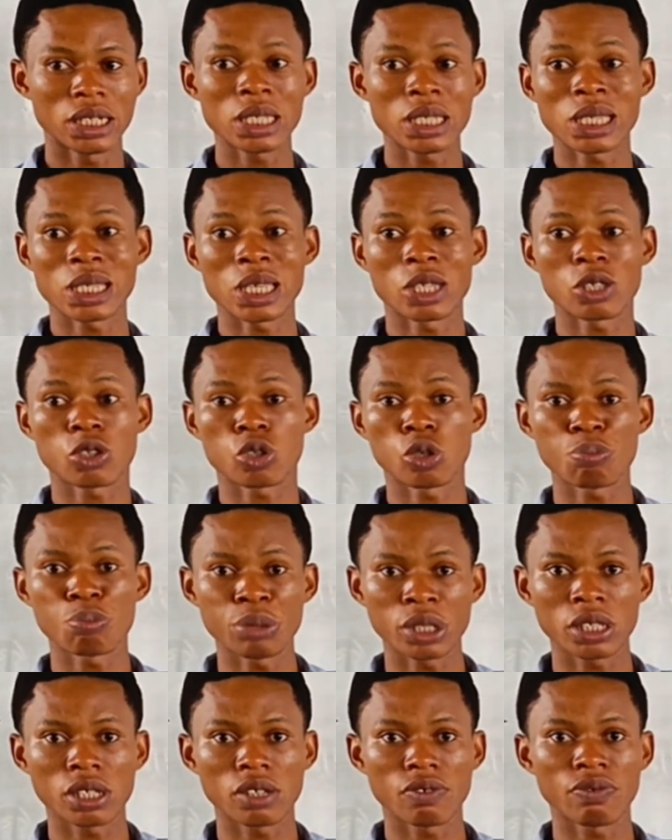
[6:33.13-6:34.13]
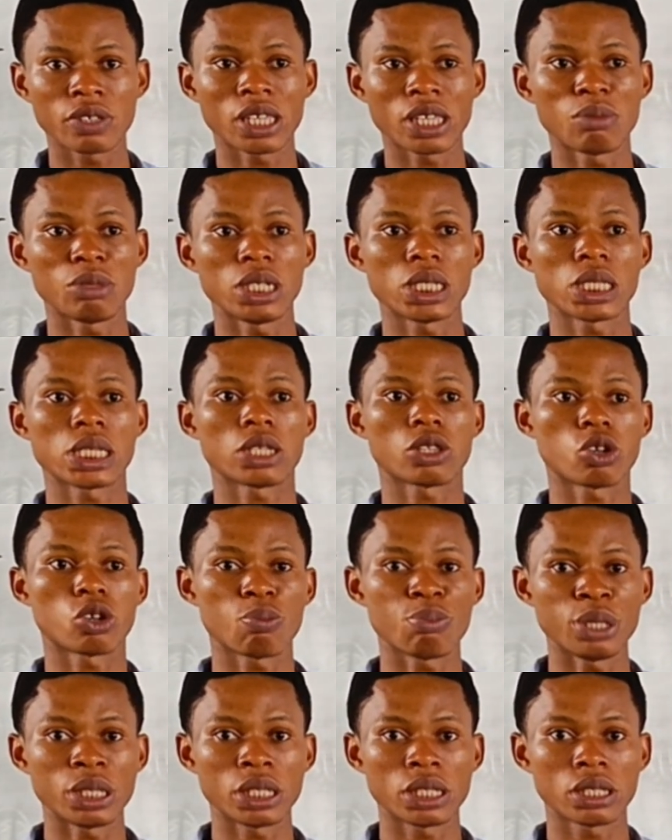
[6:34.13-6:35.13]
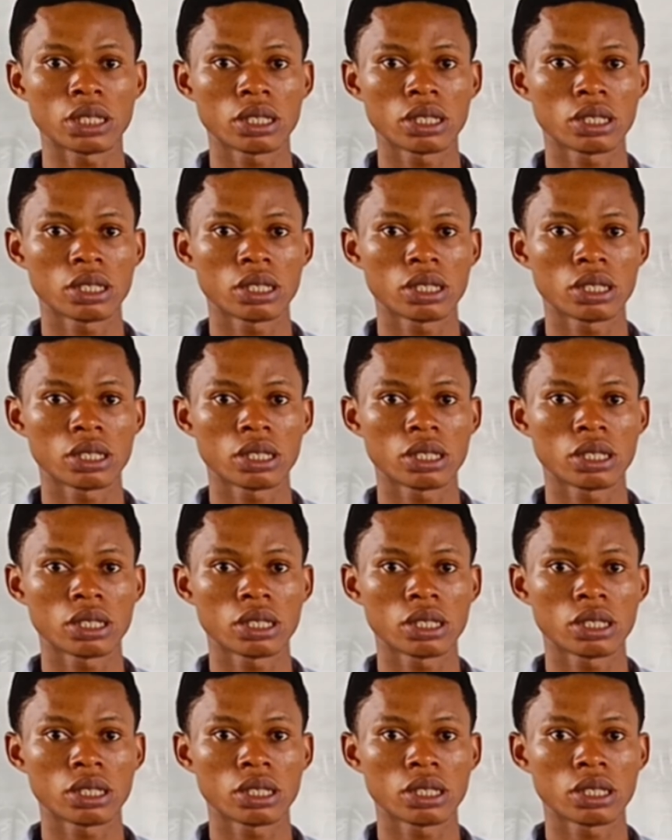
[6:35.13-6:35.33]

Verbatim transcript: This is a topic. Vitamin is a topic.